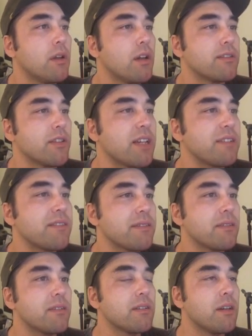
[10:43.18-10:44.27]
So that's
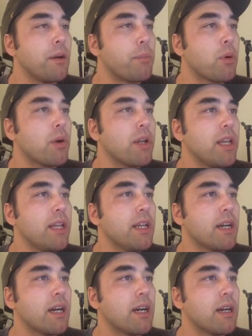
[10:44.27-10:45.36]
a pretty
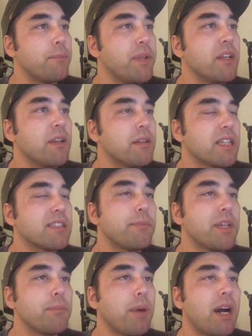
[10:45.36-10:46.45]
uh, big. That's a
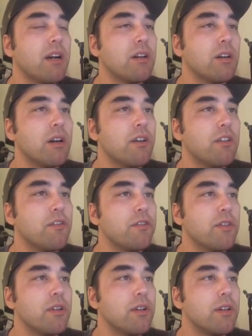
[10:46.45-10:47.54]
big pile of
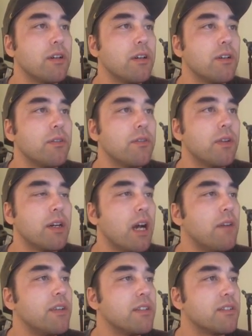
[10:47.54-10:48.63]
of uh,
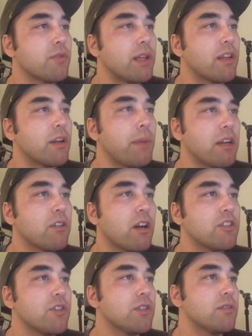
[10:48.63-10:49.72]
evidence right there.
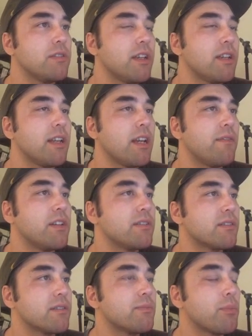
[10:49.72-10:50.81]
Mitochondrial DNA
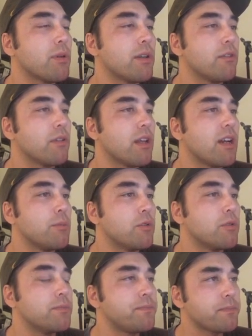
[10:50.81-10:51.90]
evidence is pretty reliable.